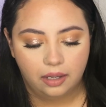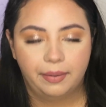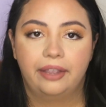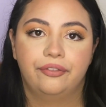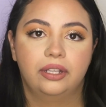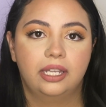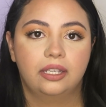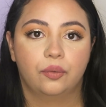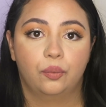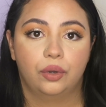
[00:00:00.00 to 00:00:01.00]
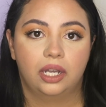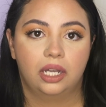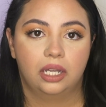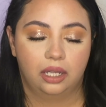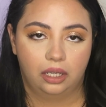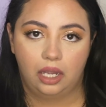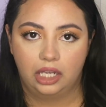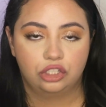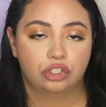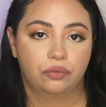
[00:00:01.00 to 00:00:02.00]
I feel like what
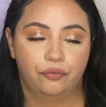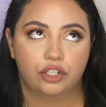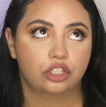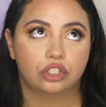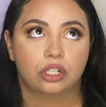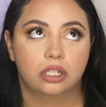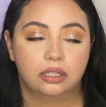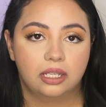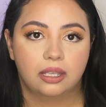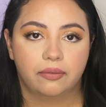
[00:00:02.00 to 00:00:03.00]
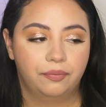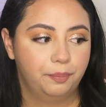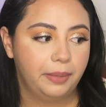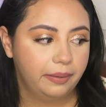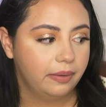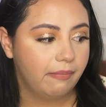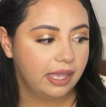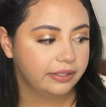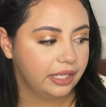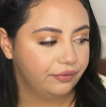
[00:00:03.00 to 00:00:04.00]
I for sure think maybe
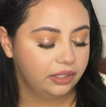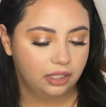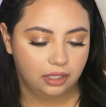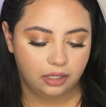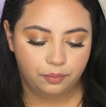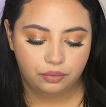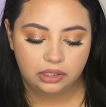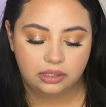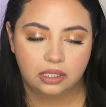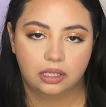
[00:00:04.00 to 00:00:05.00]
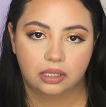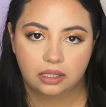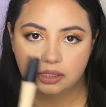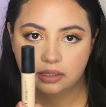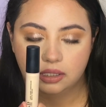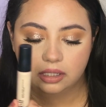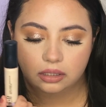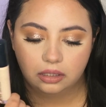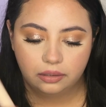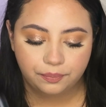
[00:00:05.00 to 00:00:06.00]
messed everything up was the
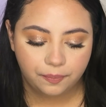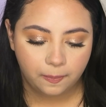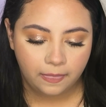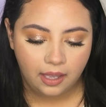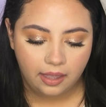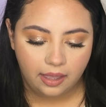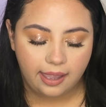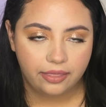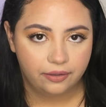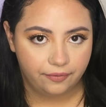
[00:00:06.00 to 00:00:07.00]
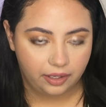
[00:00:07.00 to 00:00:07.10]
concealer and the